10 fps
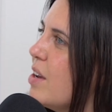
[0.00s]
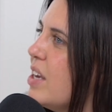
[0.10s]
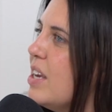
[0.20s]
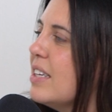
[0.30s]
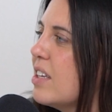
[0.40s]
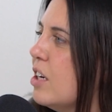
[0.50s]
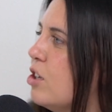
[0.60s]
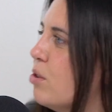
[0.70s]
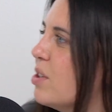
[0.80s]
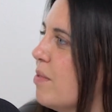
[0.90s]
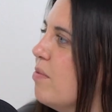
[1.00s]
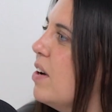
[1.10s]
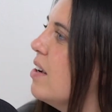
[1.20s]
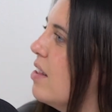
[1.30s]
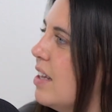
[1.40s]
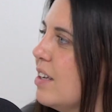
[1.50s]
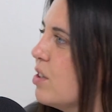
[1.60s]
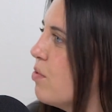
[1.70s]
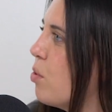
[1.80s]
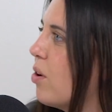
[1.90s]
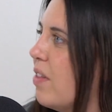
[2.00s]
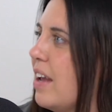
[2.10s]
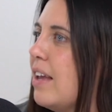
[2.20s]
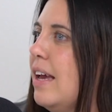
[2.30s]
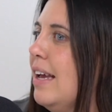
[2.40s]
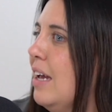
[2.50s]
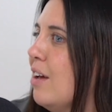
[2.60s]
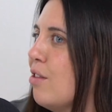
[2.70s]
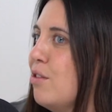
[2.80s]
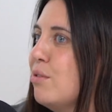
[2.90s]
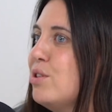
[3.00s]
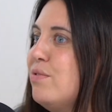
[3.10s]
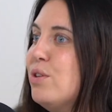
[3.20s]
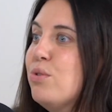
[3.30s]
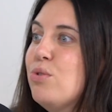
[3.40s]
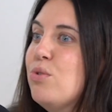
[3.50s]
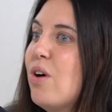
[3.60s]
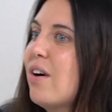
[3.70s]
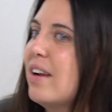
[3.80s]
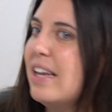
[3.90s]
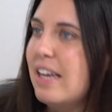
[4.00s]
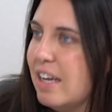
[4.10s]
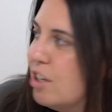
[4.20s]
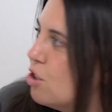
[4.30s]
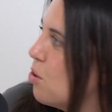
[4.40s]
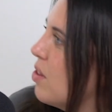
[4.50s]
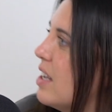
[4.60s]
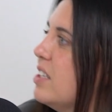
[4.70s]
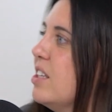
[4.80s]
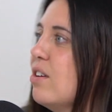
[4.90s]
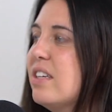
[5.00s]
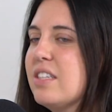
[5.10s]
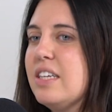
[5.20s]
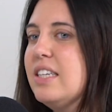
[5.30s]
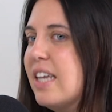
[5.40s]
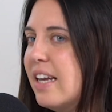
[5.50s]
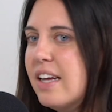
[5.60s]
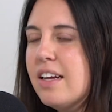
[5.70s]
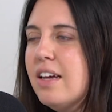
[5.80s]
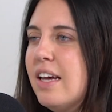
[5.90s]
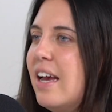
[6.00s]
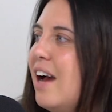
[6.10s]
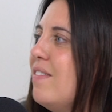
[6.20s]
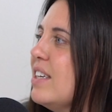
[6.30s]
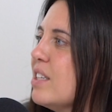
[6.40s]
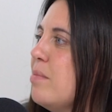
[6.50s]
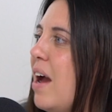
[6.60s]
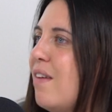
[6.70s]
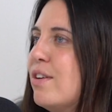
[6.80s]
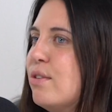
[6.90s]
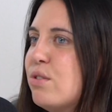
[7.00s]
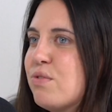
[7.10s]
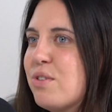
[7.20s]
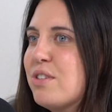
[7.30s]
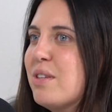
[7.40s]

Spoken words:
he is going to do some fun things for like those of you who are engaged or like seriously dating, having some avenues for